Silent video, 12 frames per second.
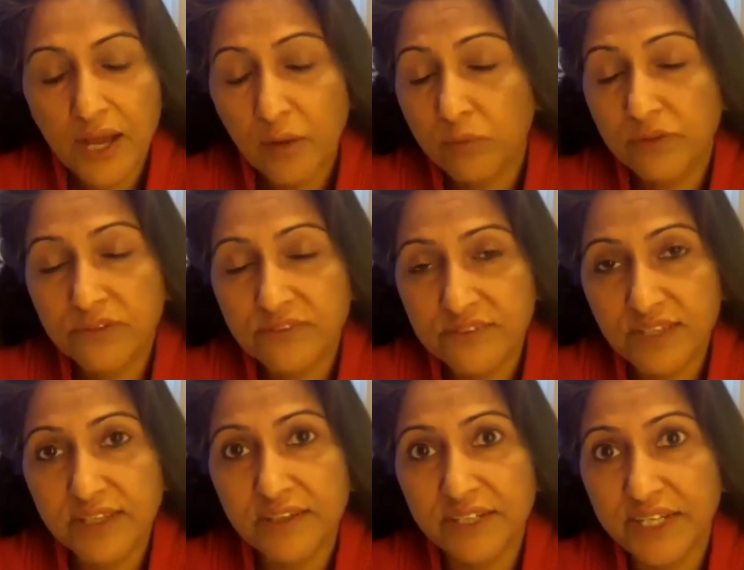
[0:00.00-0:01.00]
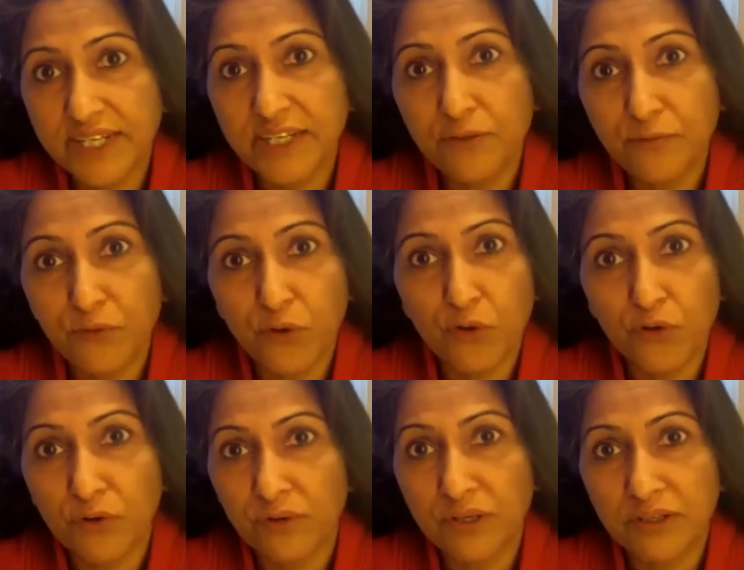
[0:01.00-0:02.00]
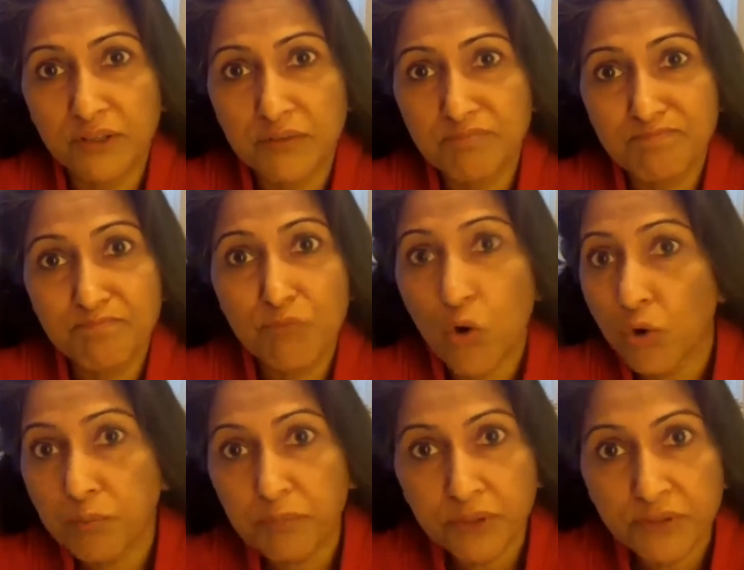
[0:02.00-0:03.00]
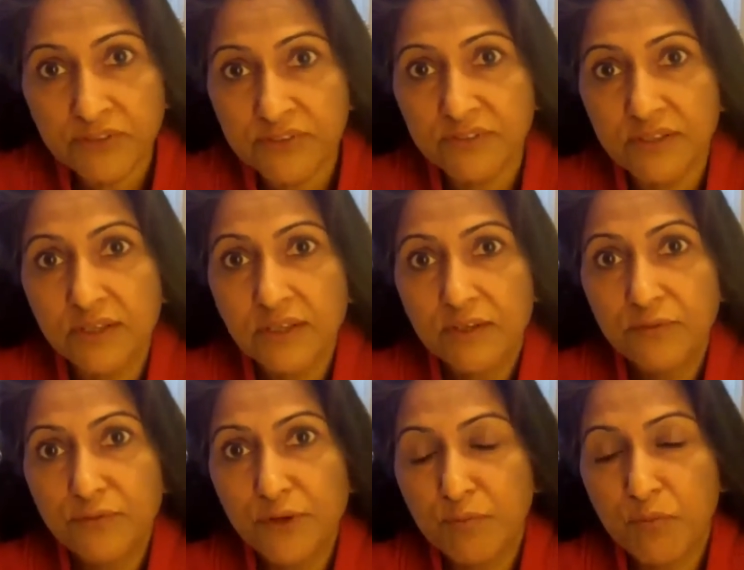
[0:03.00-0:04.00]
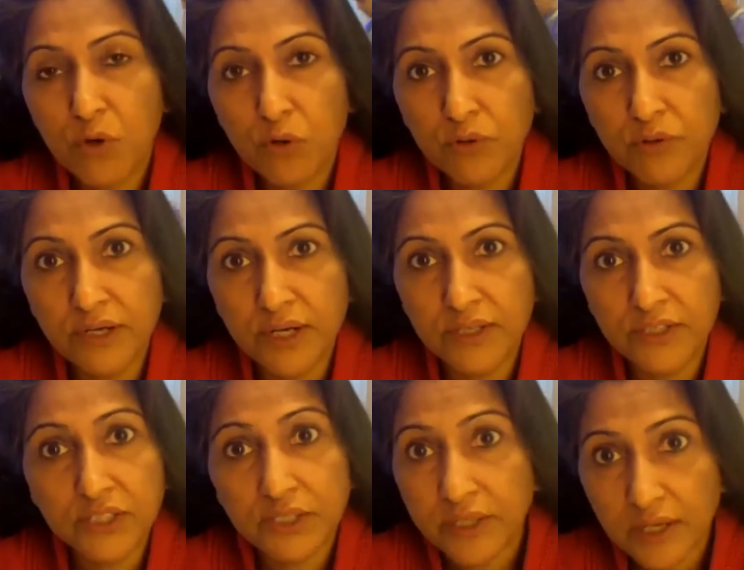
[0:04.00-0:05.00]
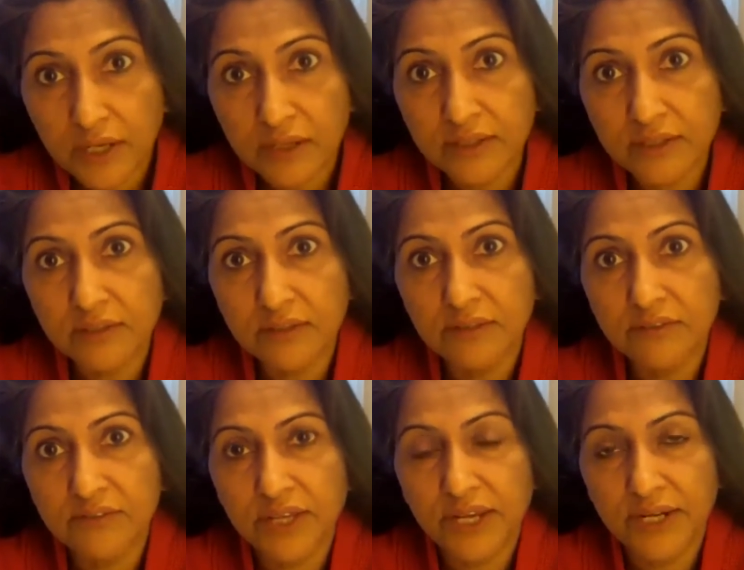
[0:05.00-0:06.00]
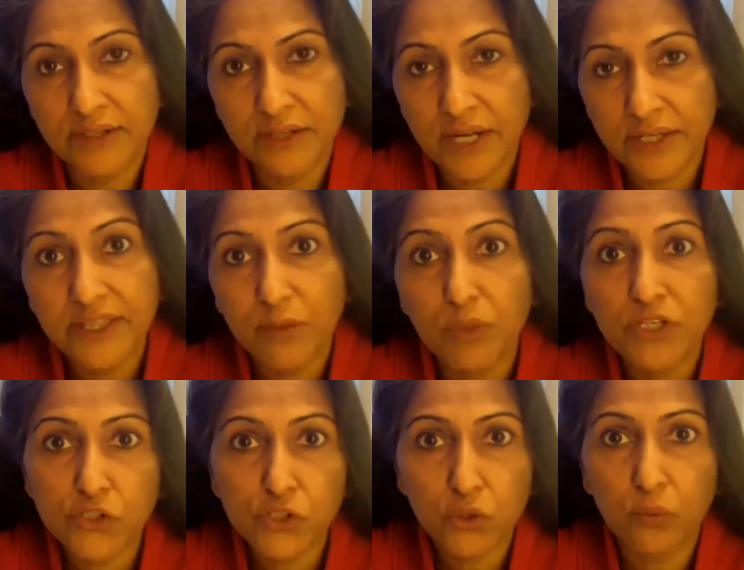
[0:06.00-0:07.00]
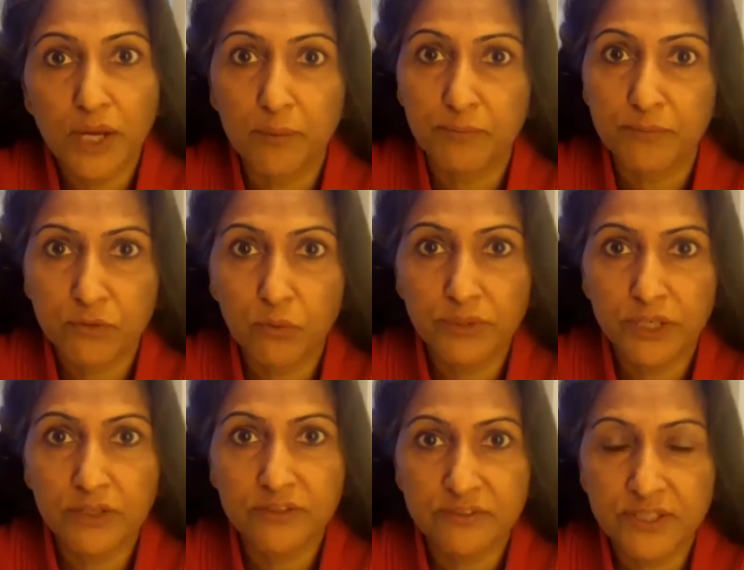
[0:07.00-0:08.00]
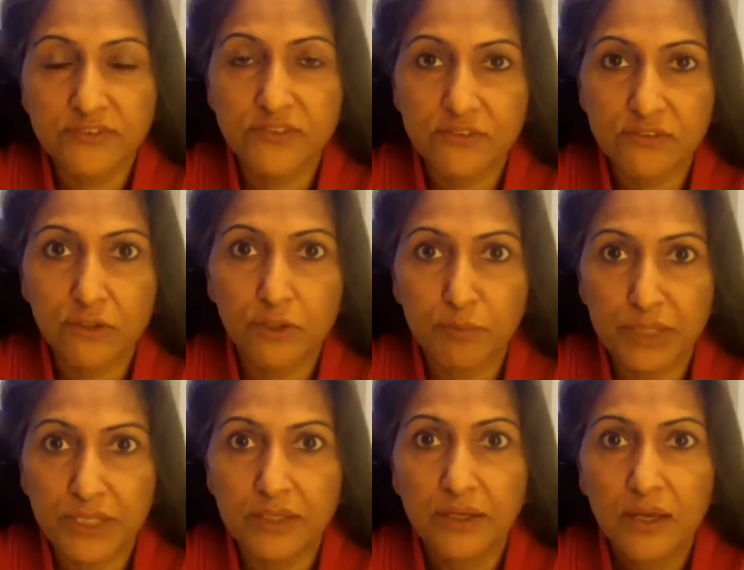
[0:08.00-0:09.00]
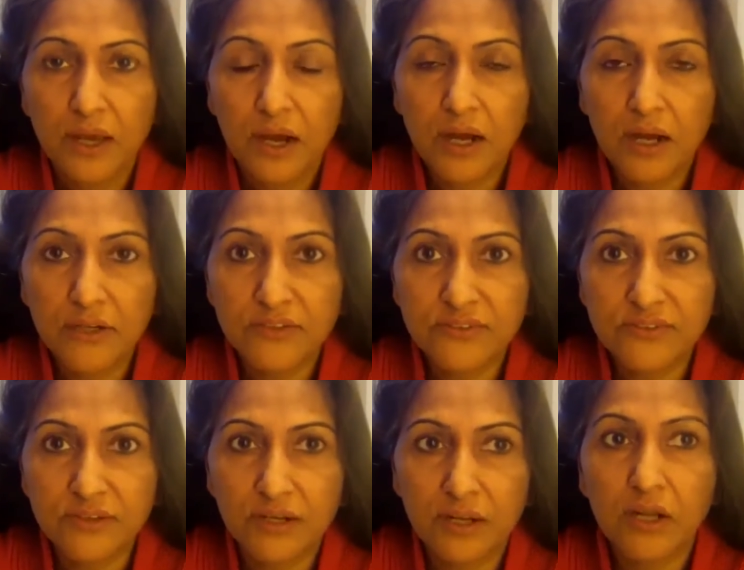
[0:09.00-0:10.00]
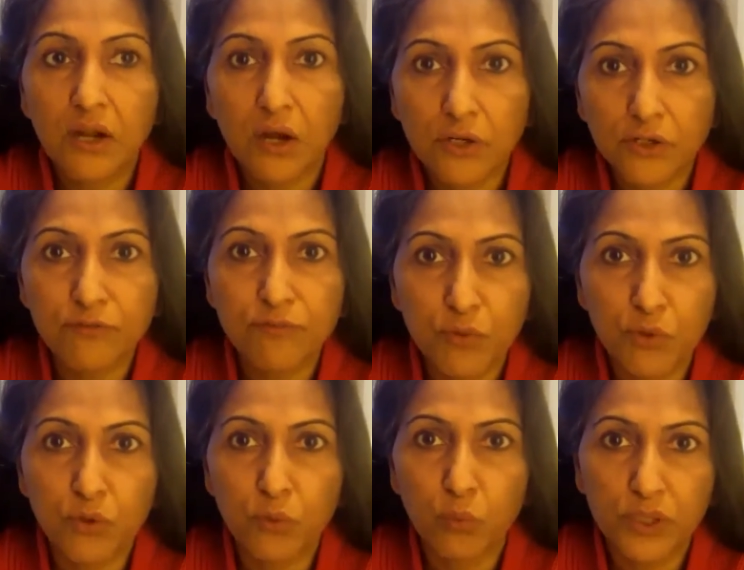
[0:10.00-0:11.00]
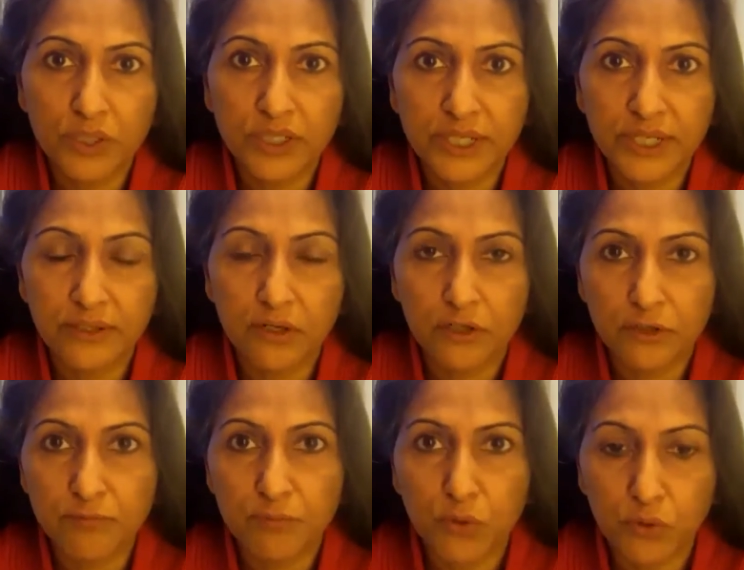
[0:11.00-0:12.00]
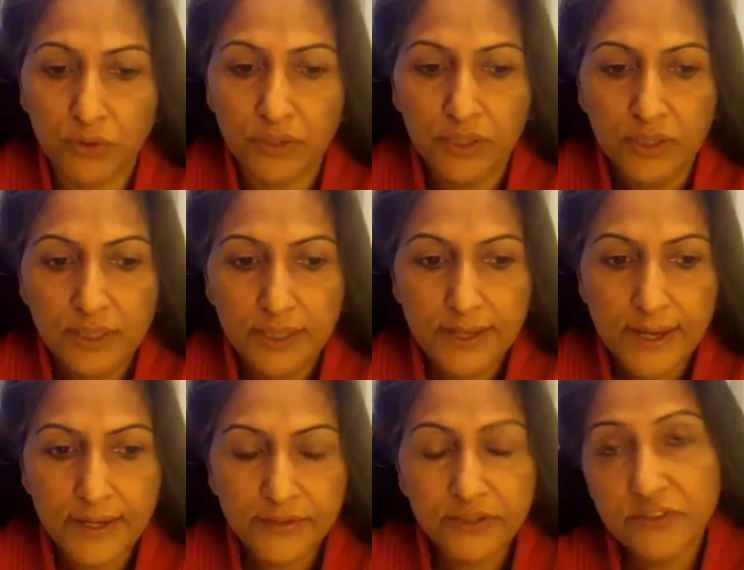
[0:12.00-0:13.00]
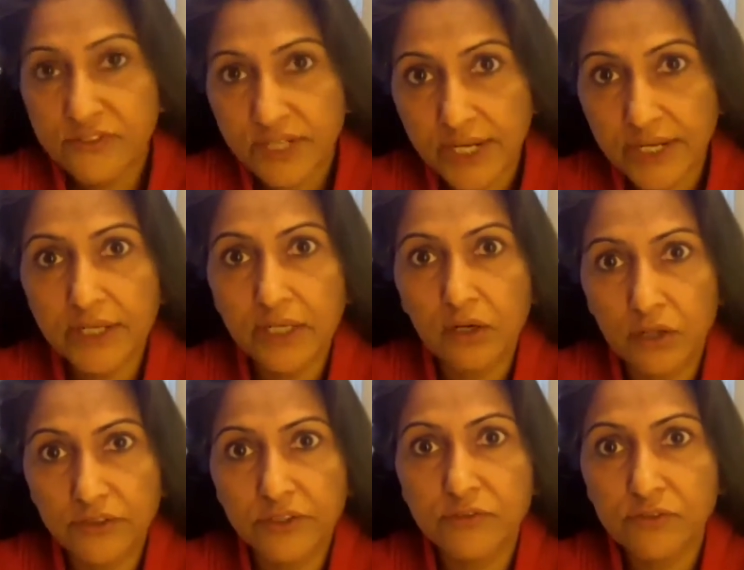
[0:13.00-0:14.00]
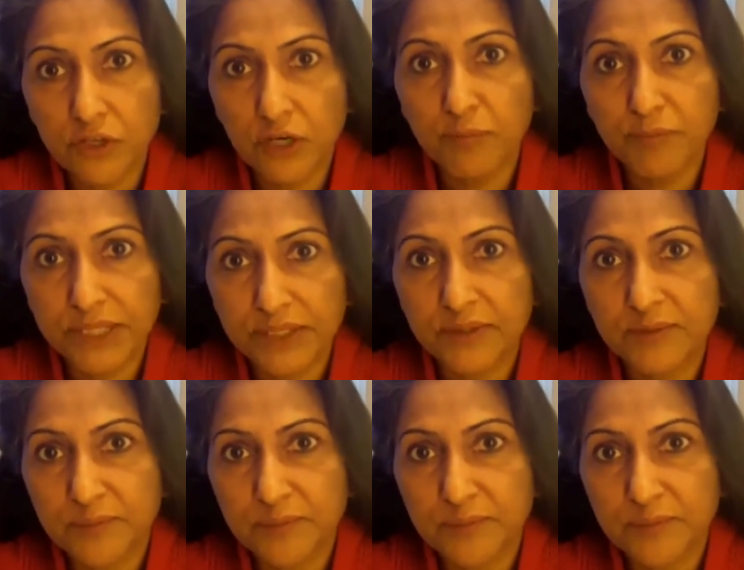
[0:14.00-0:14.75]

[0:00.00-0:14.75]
I would see a need for more books, for more journal articles, and they will show up. So there's just going to be a lot of more work and a lot of more understanding on this topic.